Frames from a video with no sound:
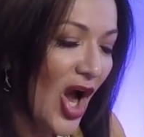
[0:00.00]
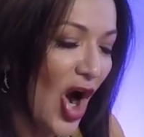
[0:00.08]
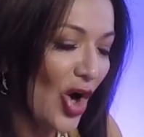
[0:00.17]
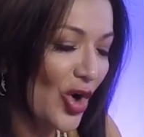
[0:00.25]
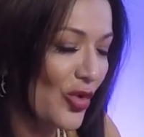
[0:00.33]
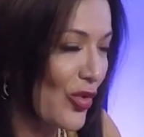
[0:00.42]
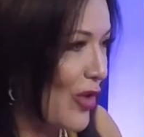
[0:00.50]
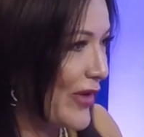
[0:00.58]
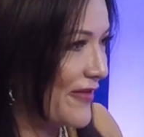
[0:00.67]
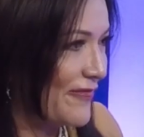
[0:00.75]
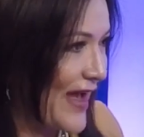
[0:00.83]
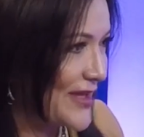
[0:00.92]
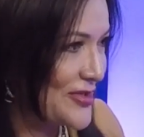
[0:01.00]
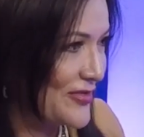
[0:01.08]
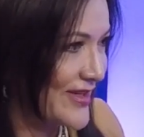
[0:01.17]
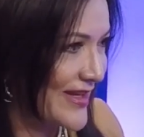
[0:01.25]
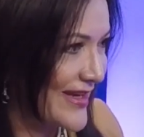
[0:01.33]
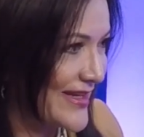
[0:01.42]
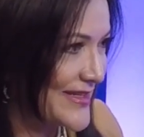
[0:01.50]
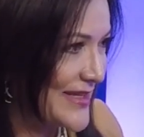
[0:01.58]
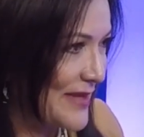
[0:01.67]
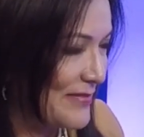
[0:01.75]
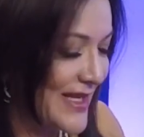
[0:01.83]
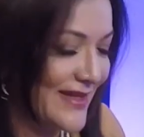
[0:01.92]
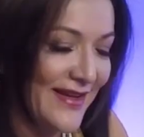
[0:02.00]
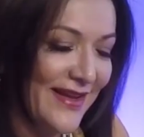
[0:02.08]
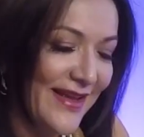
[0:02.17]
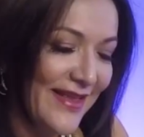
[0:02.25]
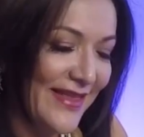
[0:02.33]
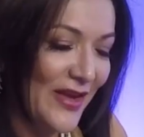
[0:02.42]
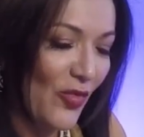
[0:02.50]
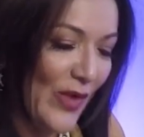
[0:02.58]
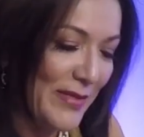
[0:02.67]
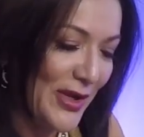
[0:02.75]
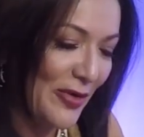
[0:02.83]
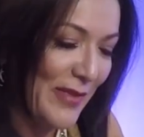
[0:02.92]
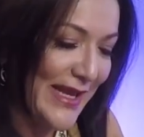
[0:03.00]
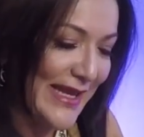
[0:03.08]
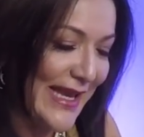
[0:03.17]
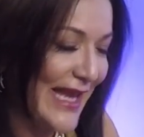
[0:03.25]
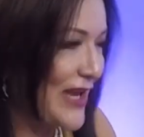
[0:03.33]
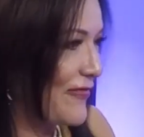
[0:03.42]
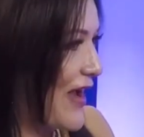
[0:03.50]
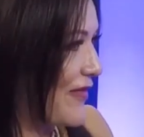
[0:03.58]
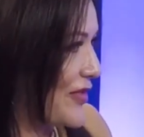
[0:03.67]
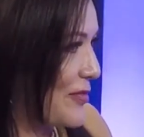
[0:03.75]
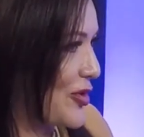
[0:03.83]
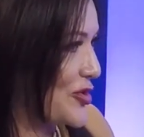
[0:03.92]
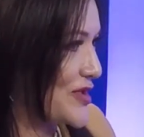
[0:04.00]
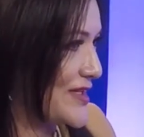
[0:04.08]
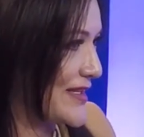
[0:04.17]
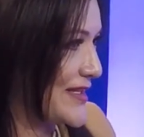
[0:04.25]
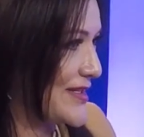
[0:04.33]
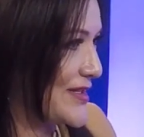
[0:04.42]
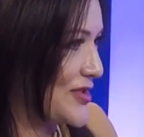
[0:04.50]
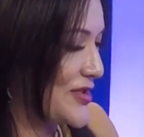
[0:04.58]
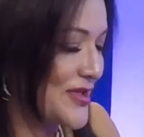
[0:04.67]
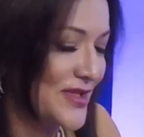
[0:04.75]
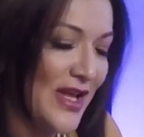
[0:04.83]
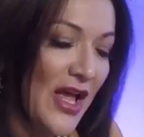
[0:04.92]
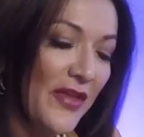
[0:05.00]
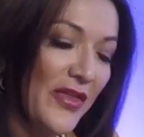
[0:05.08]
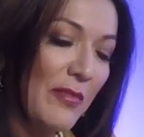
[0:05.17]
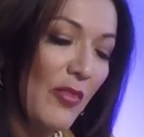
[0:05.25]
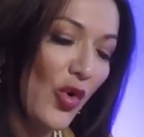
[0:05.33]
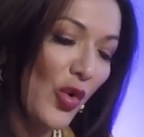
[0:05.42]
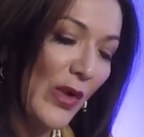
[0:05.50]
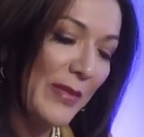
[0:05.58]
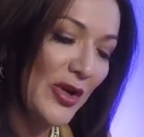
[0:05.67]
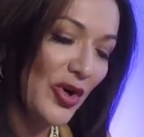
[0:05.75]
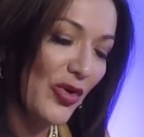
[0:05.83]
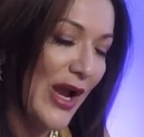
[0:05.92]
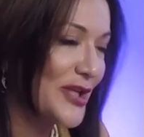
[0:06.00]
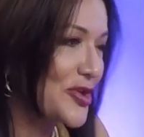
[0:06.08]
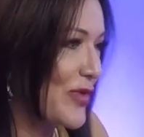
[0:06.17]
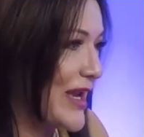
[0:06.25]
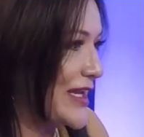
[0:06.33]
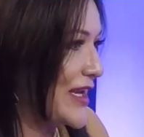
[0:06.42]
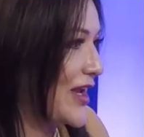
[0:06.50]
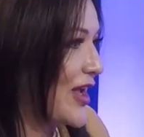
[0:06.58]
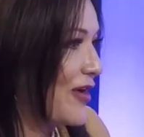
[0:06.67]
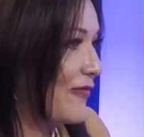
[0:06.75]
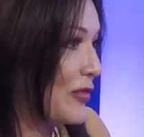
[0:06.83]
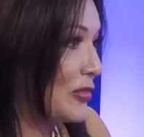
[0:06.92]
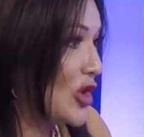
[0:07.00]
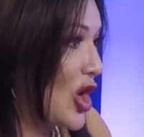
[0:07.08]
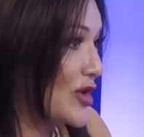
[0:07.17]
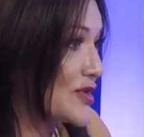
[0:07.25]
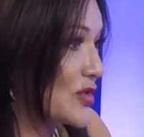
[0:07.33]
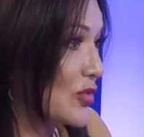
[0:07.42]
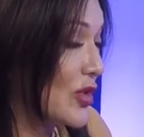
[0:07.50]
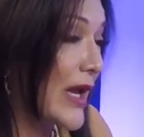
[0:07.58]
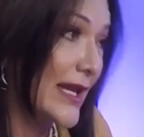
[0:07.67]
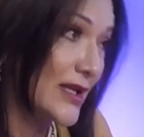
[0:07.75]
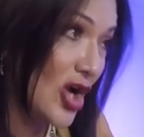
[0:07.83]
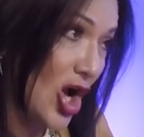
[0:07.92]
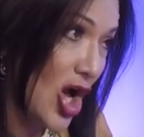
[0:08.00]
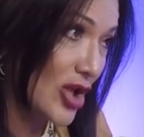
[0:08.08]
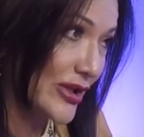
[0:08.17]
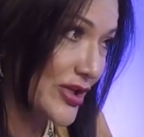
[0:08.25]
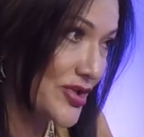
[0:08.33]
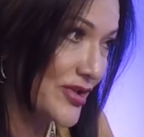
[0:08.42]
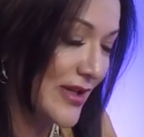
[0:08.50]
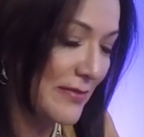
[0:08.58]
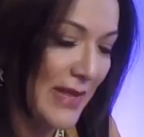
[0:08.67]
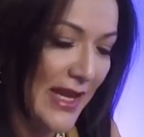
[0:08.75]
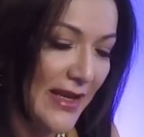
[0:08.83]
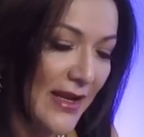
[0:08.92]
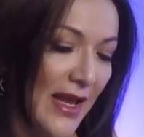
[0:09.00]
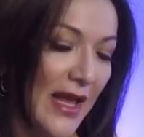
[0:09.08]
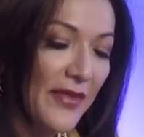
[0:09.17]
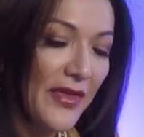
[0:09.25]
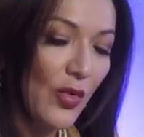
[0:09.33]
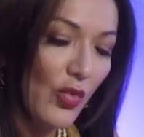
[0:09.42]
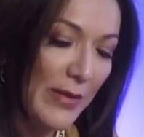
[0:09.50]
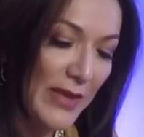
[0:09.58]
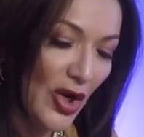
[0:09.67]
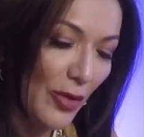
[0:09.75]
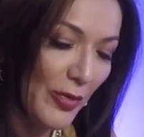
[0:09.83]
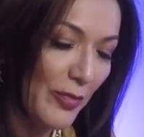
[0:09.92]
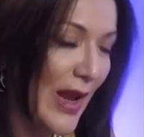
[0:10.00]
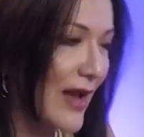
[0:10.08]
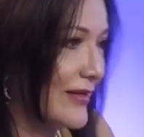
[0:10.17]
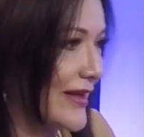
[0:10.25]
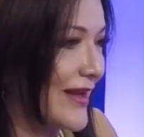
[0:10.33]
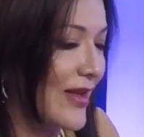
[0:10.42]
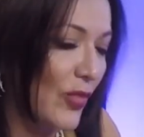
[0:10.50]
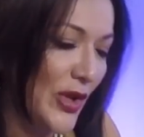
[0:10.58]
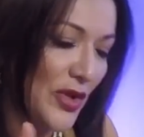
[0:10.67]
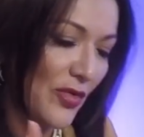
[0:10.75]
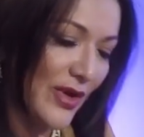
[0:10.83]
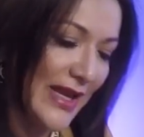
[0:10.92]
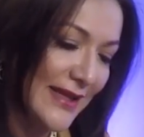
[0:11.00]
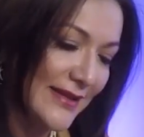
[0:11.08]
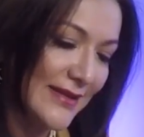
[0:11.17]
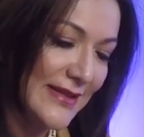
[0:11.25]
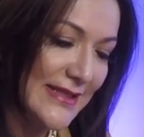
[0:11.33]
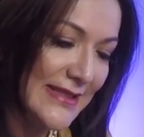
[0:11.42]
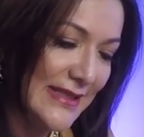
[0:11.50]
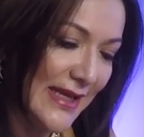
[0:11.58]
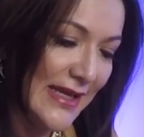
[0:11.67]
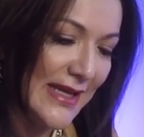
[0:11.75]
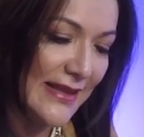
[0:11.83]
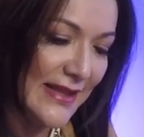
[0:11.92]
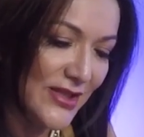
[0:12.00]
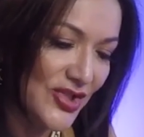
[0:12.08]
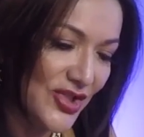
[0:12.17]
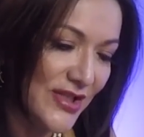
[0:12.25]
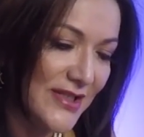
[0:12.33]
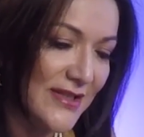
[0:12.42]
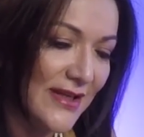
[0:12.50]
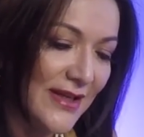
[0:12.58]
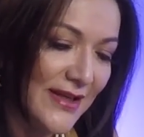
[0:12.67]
are growing faster than any segment, that women are making 85% of the purchasing decisions, that more women are graduating from law school and college than men, then women are propelling. When you get the study that just